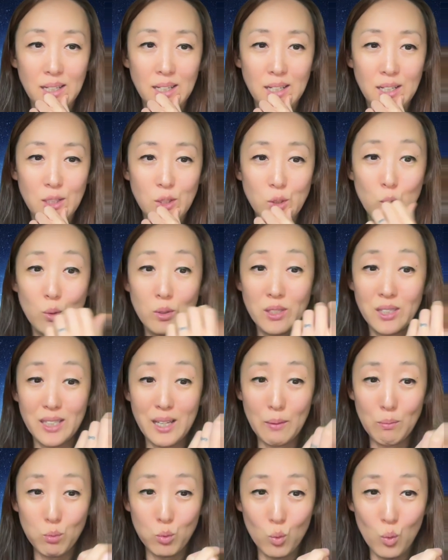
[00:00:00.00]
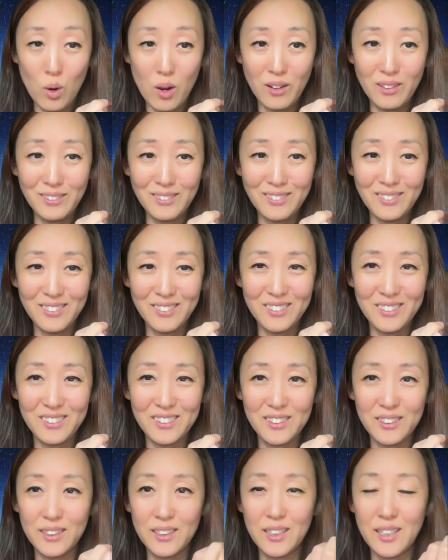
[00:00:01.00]
So step one
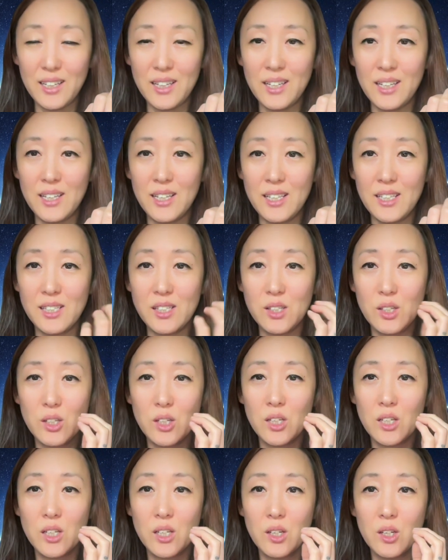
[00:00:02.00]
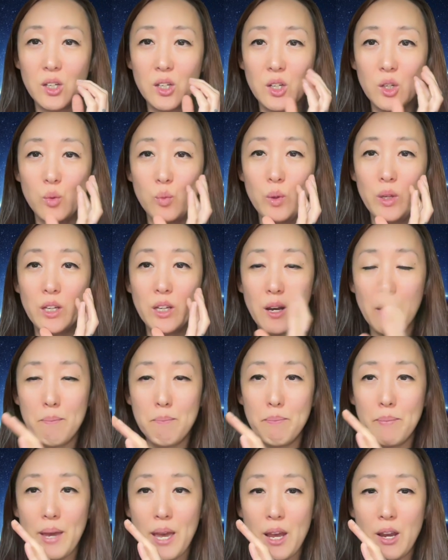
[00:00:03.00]
is we
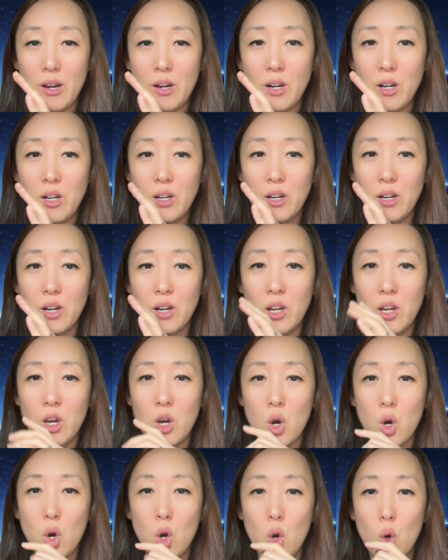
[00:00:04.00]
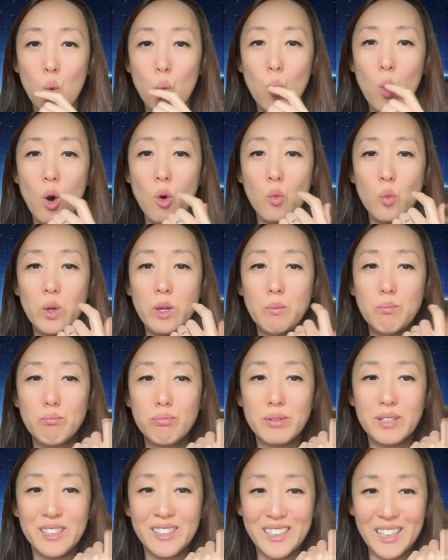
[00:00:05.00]
compare what we
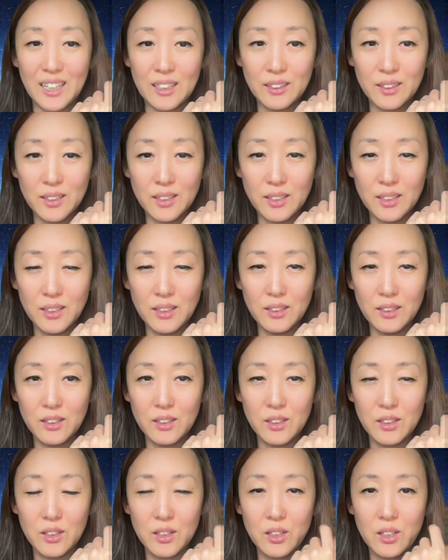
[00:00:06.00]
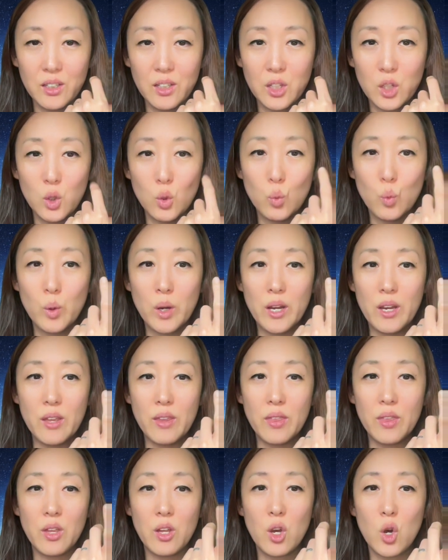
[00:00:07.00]
predicted
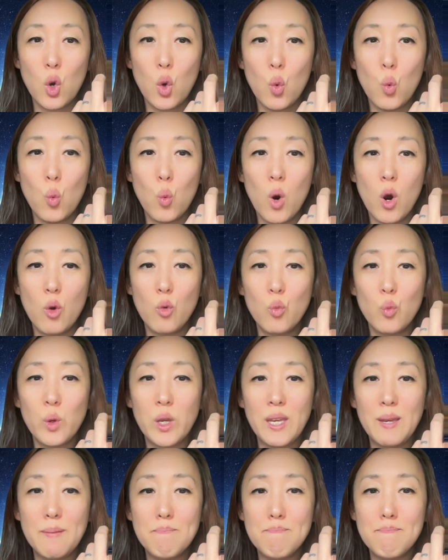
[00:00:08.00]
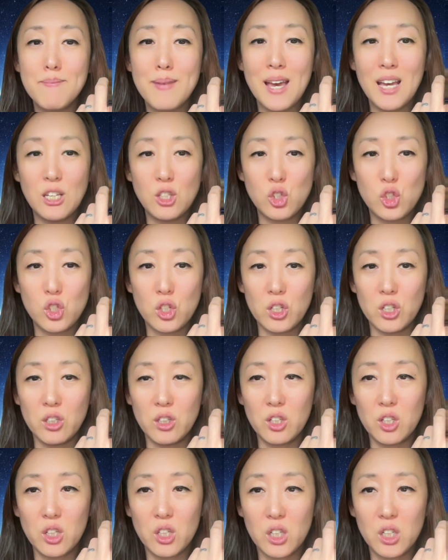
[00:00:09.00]
with what we measured.